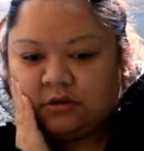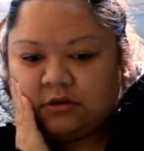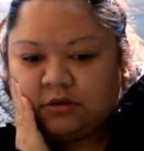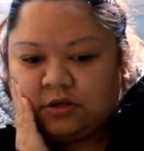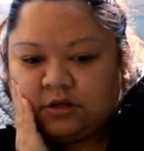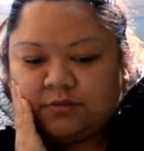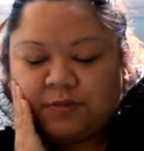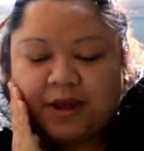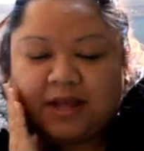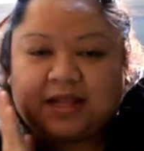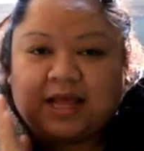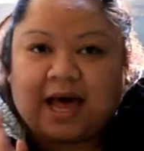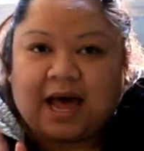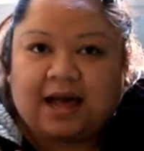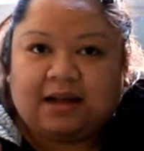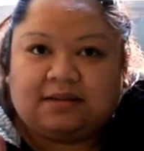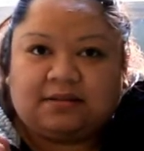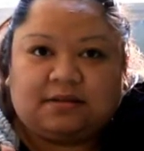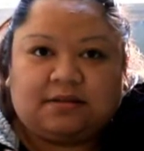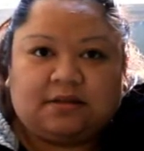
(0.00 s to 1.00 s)
just my
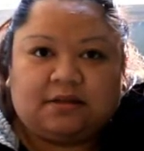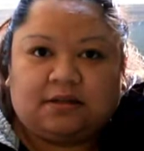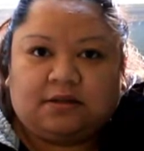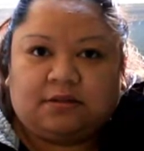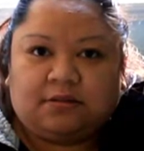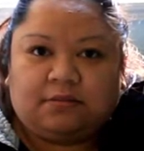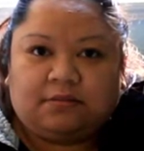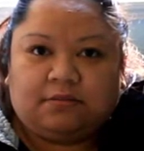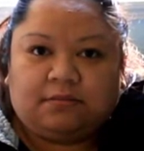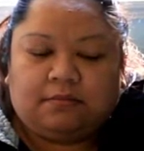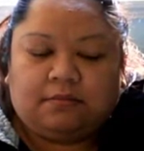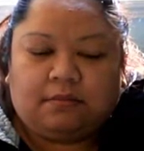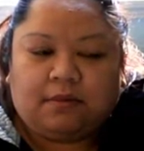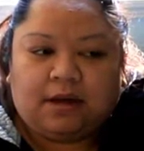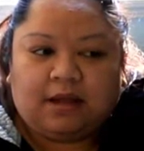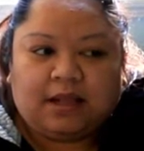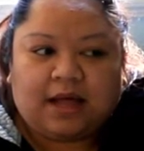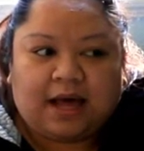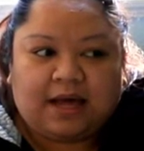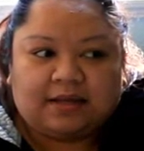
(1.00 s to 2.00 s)
last
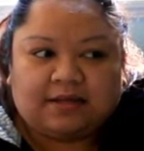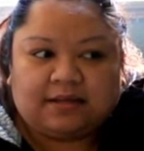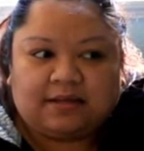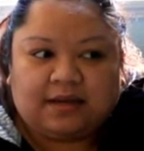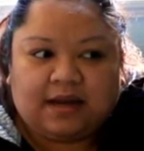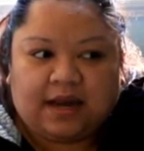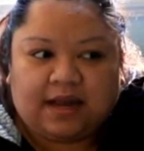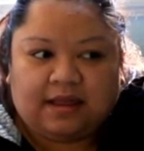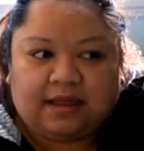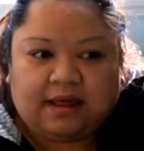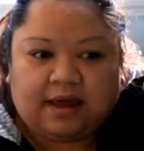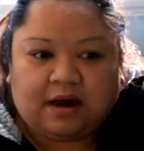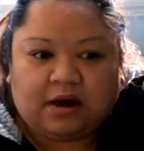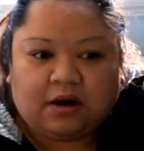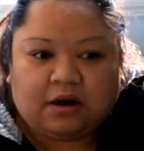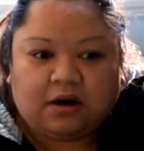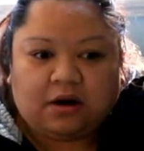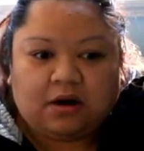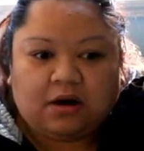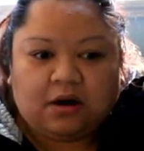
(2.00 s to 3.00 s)
my last day
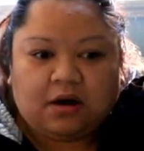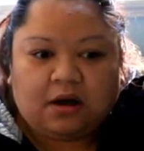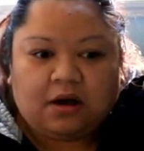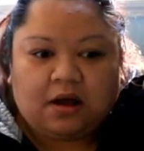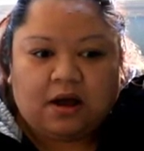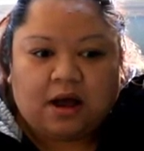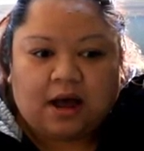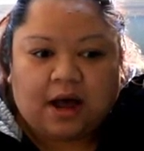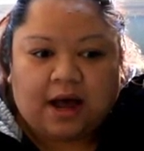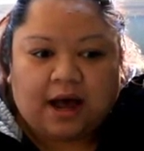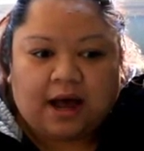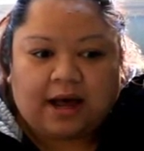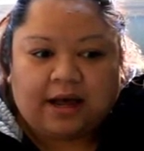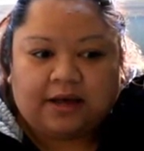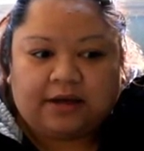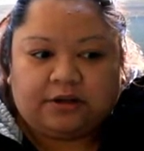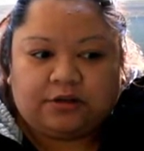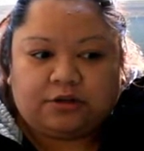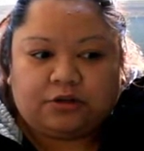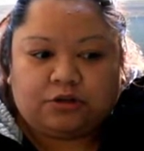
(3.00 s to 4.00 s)
there.
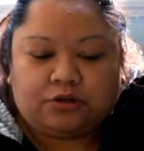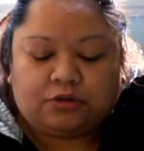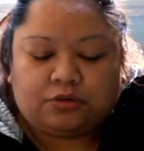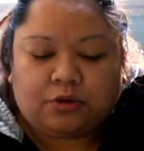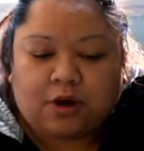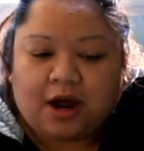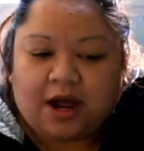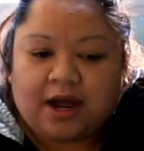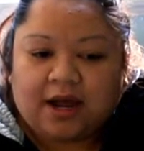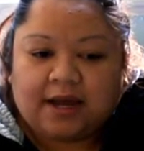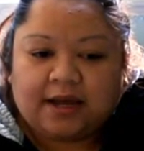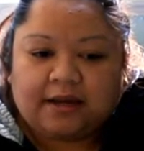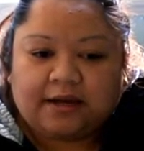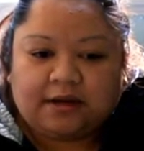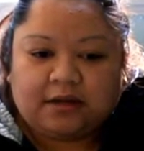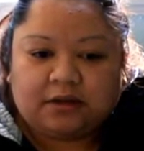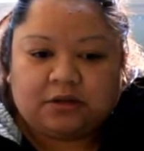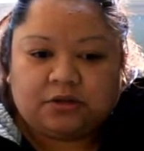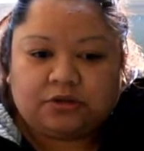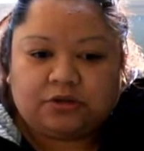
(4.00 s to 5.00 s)
I tried
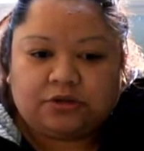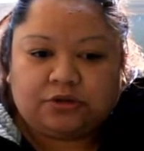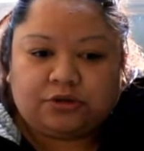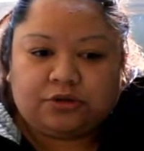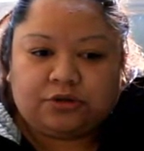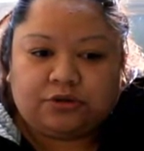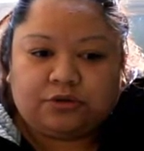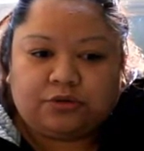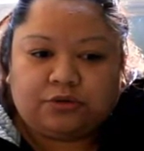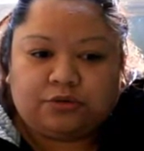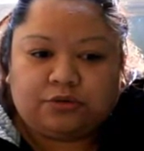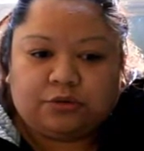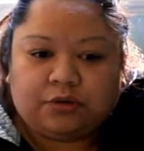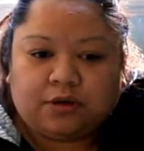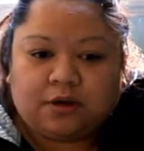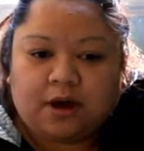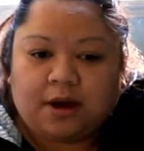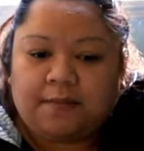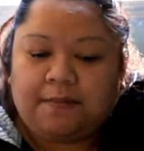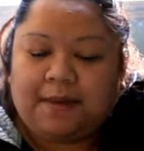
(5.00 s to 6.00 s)
to
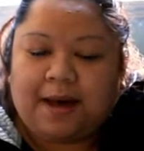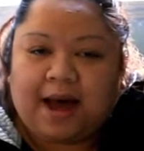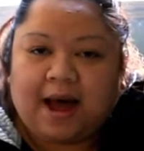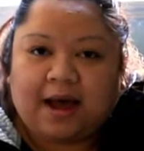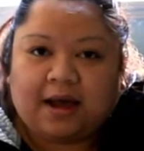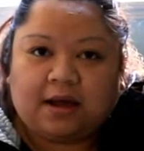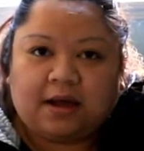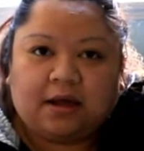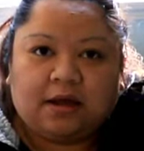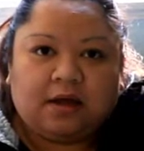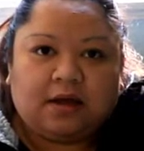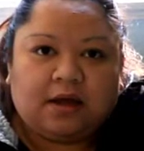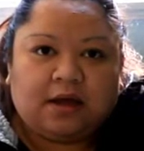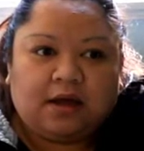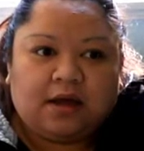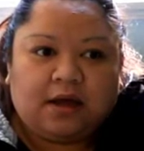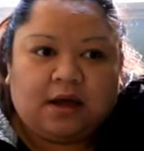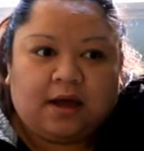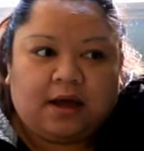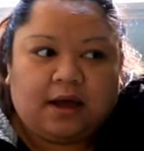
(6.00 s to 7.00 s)
come back.
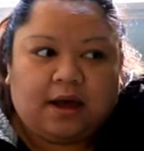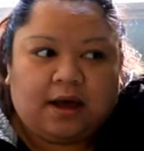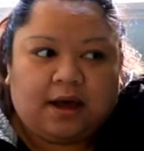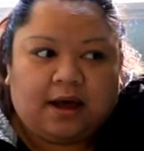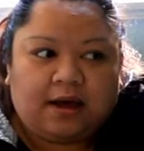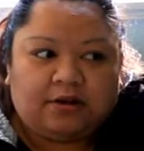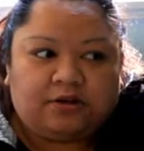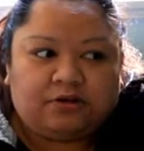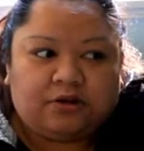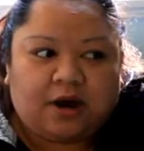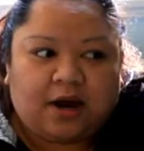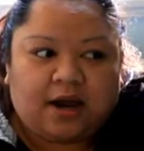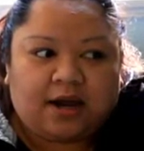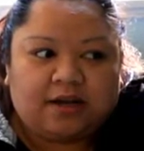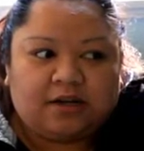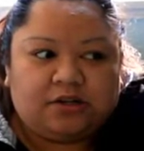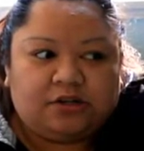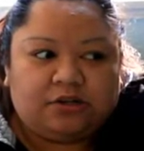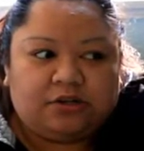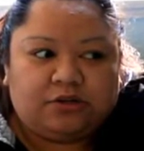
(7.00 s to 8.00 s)
I
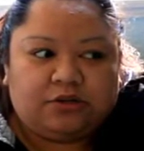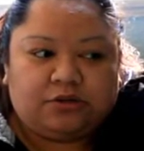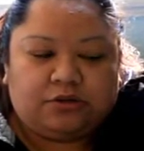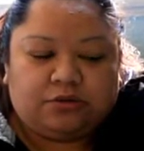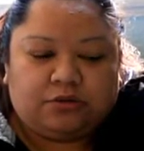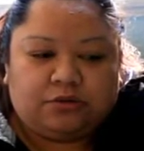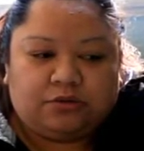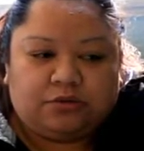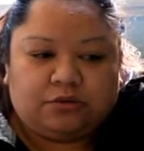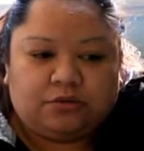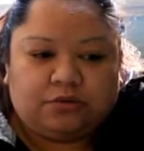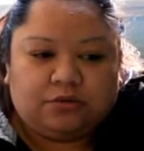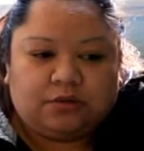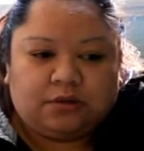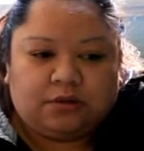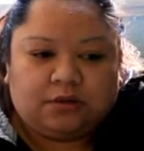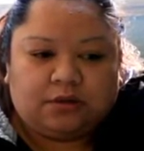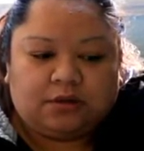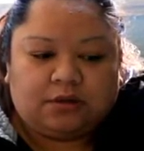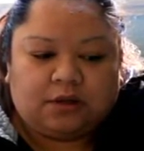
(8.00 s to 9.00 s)
tried to,
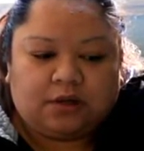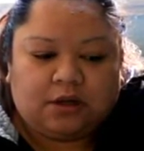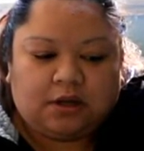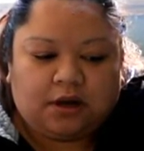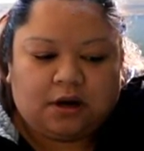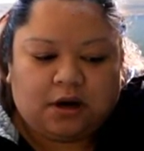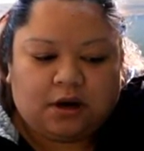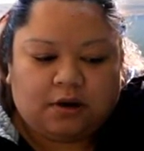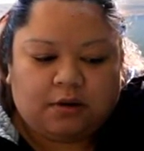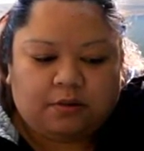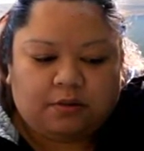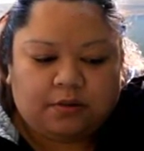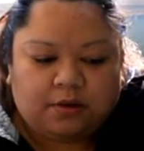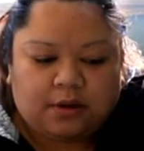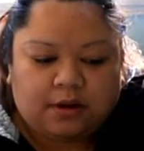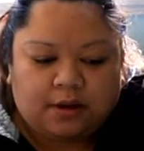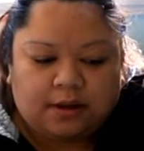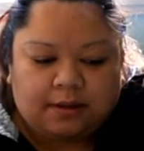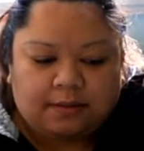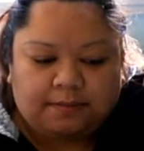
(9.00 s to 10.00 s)
you know,
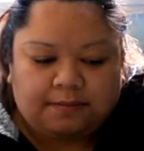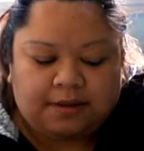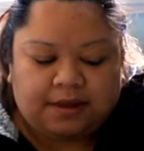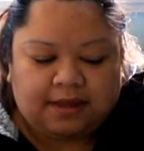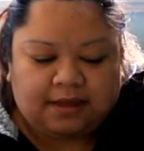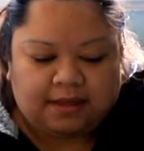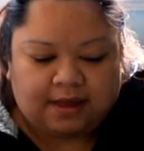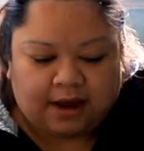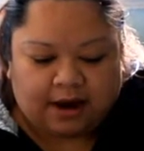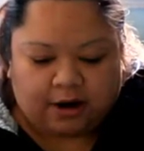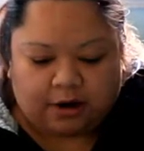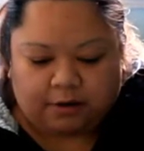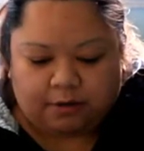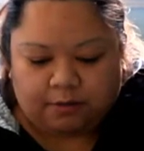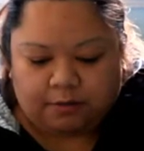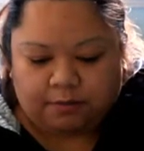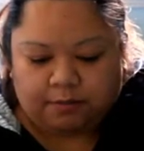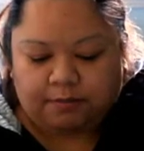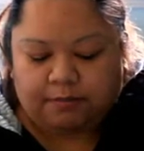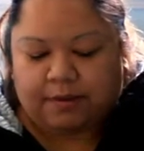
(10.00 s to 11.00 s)
be there,
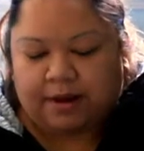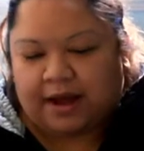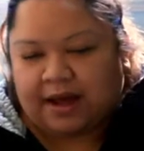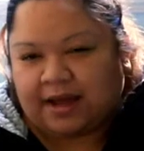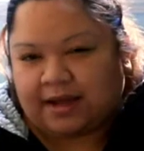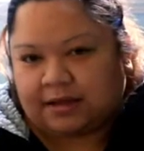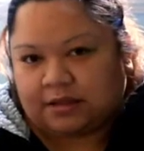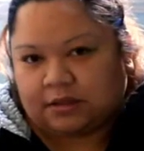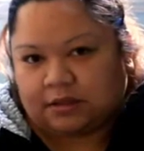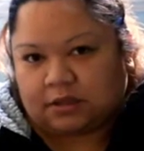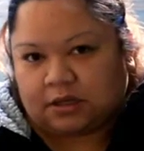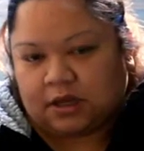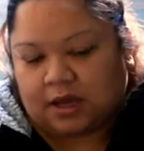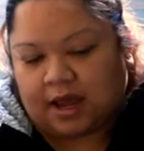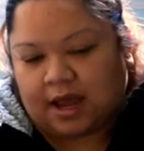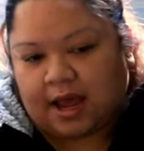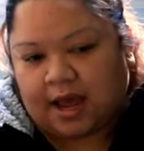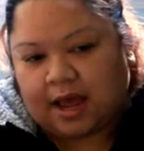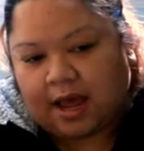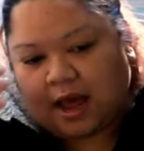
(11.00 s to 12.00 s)
but
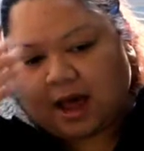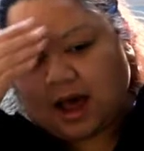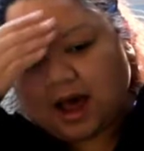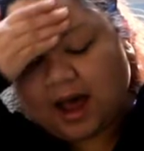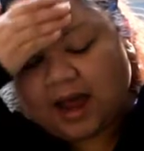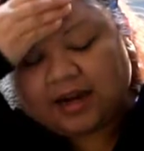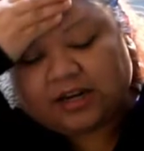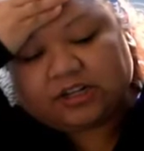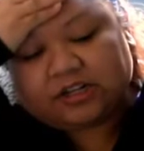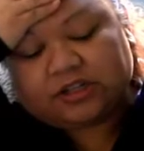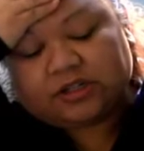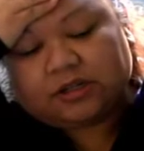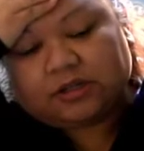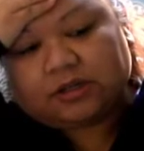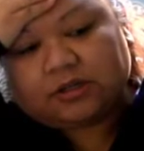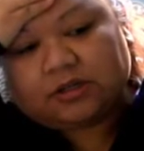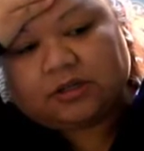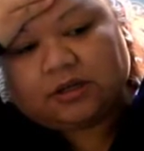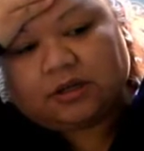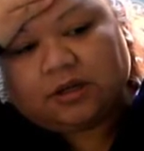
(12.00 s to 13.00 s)
I
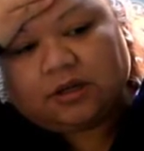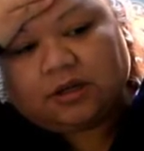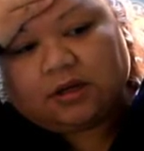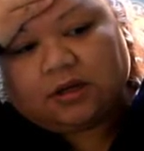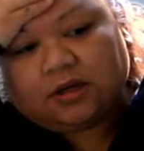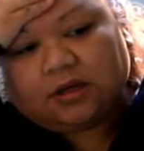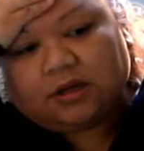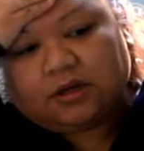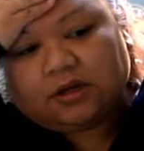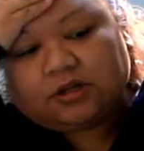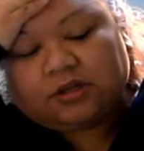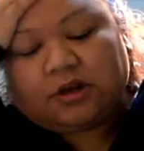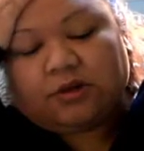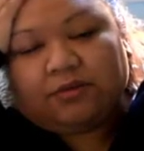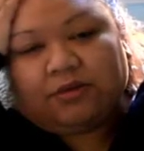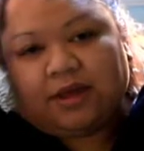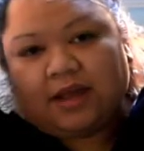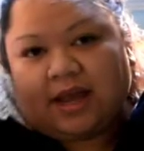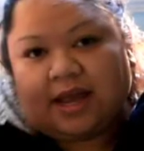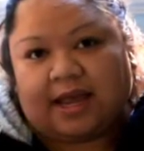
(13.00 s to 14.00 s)
just
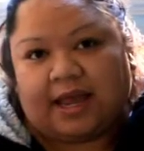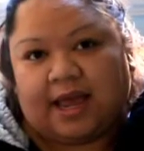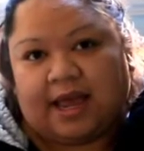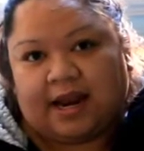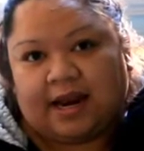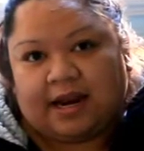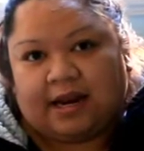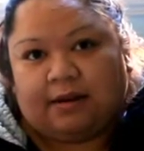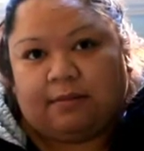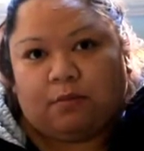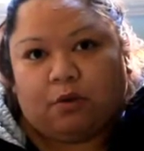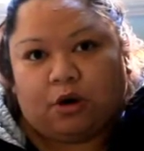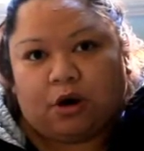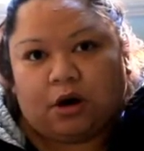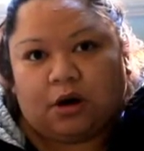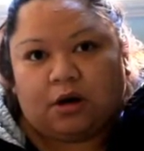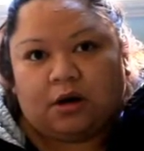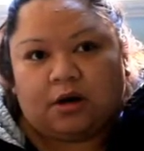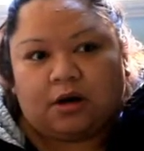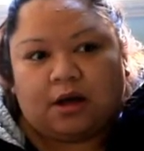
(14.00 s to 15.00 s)
don't think I can
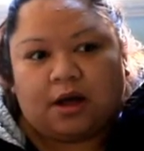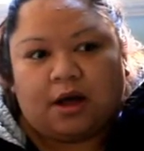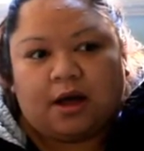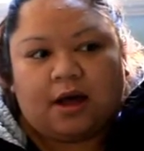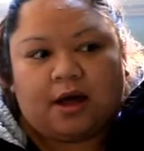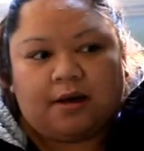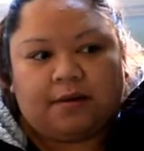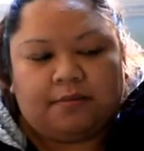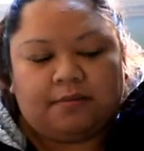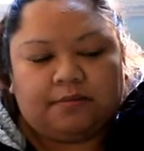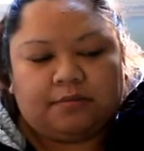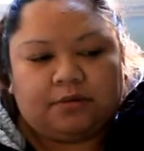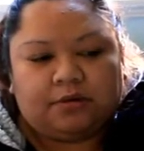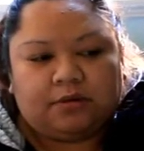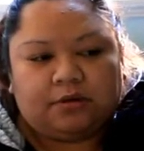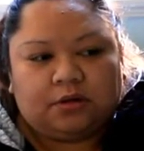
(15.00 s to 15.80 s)
anymore. Um,